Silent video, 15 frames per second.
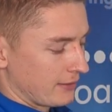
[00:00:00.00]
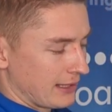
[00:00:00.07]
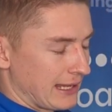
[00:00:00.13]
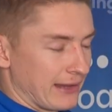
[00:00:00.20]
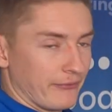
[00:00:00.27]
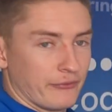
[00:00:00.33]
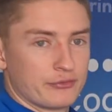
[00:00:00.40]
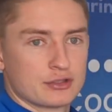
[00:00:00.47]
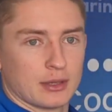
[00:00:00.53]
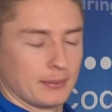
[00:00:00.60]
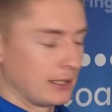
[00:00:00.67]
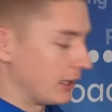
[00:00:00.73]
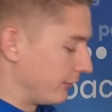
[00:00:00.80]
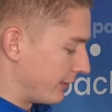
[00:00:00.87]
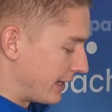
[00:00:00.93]
if
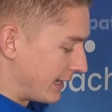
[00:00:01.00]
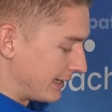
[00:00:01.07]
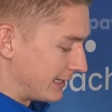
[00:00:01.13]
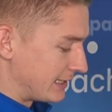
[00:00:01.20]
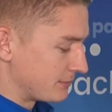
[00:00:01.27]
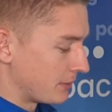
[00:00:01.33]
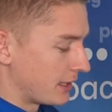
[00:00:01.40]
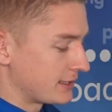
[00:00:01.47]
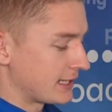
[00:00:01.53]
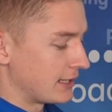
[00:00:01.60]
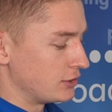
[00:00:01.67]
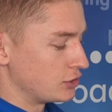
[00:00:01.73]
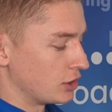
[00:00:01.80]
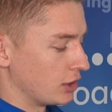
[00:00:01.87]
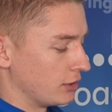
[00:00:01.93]
somebody over here needs my
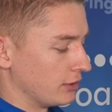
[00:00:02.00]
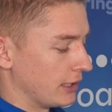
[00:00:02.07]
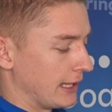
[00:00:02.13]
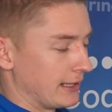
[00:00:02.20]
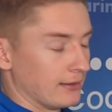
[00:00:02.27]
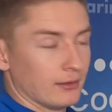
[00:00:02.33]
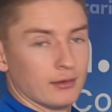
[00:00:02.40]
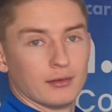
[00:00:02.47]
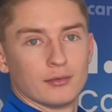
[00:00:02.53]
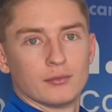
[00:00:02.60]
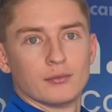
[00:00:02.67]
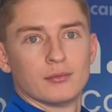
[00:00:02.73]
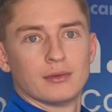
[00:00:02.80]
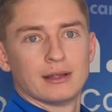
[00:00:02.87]
attention, then